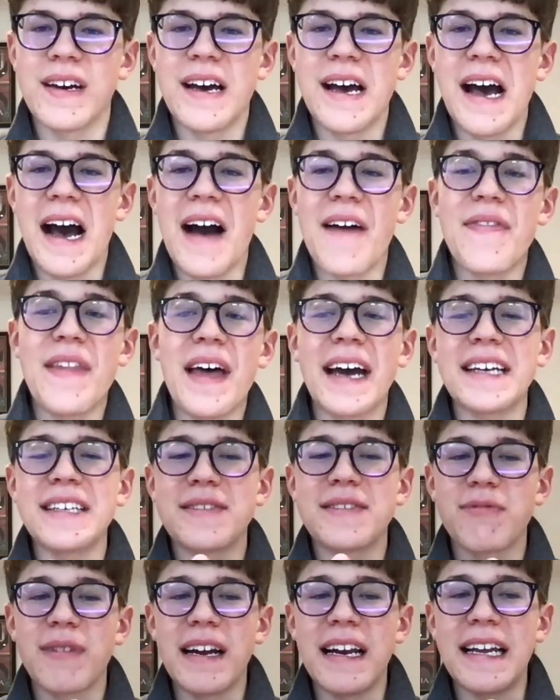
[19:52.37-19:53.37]
And that
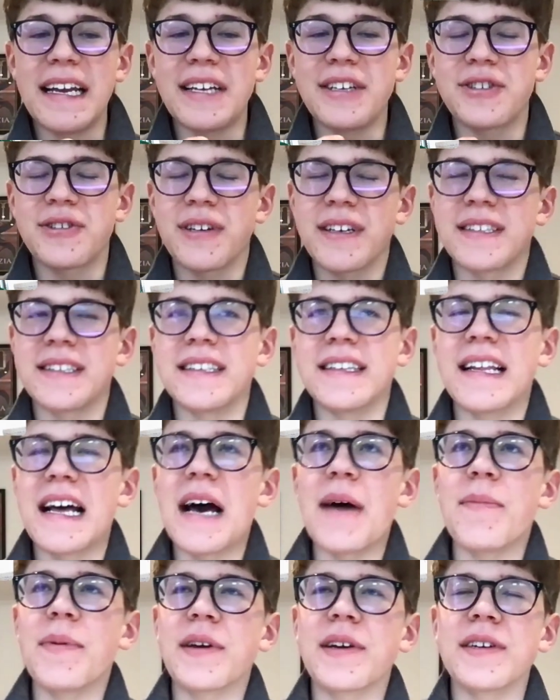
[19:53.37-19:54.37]
is really interesting
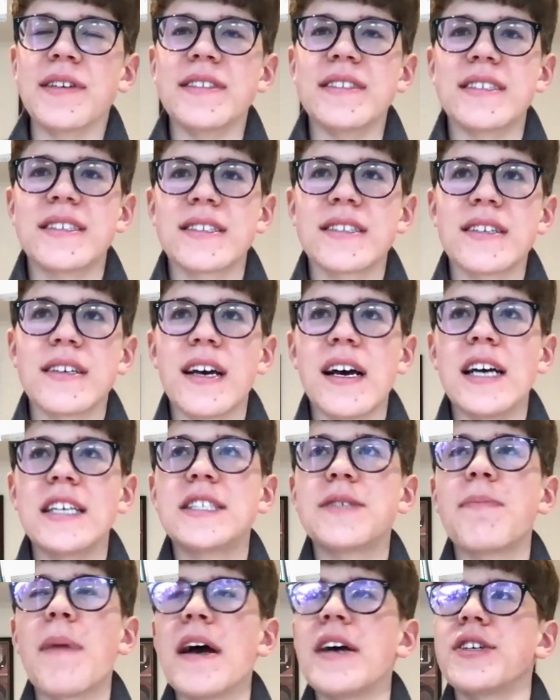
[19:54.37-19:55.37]
there, because
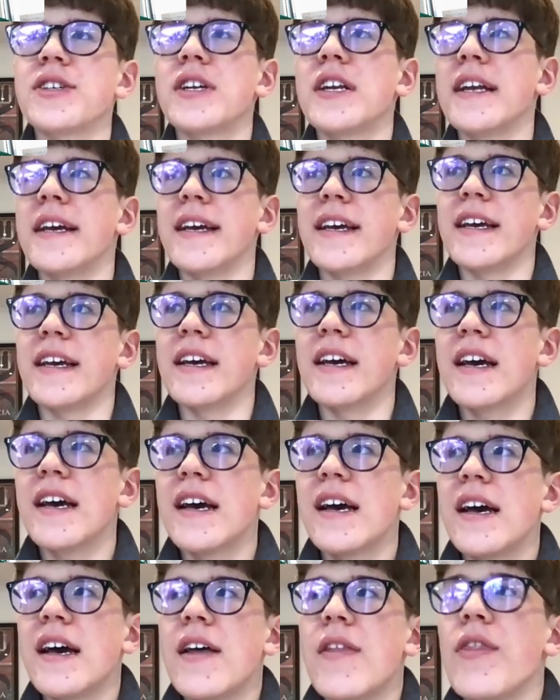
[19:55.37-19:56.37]
especially
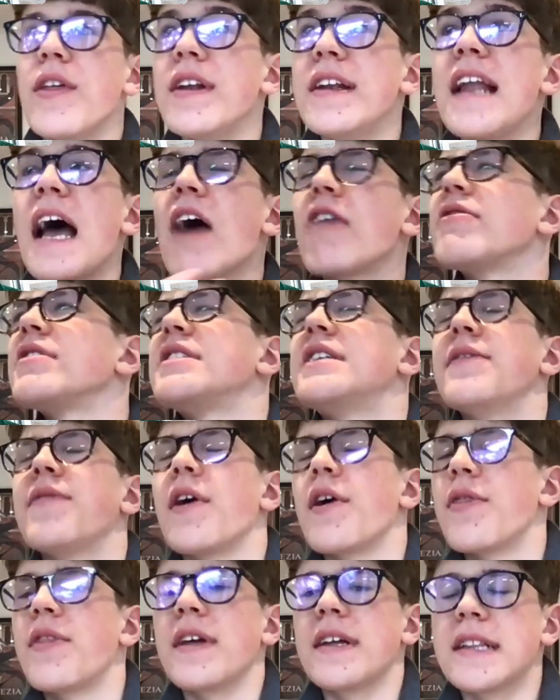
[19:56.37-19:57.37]
the narrative, I
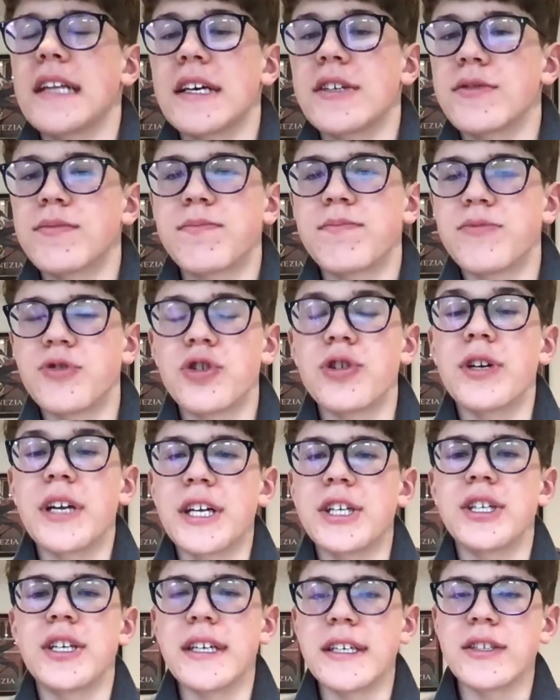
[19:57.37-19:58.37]
think, that's
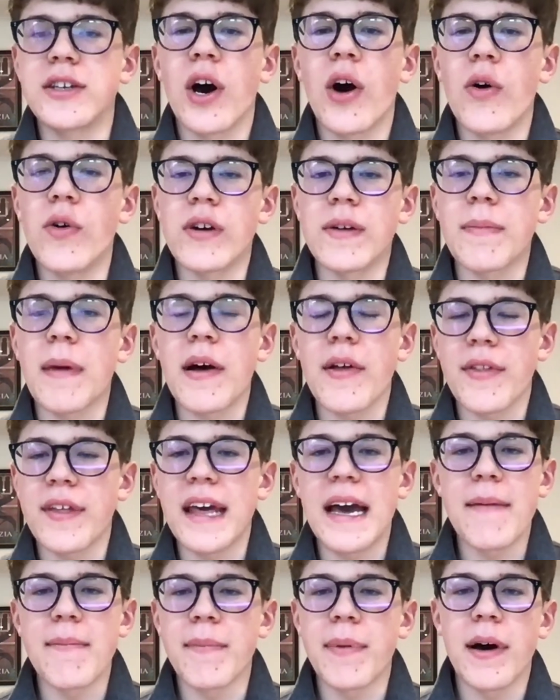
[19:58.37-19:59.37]
traditionally told about the
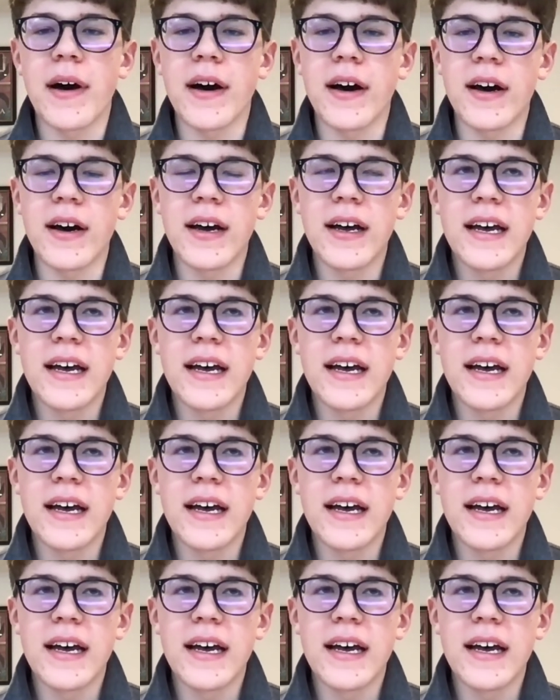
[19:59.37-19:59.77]
empire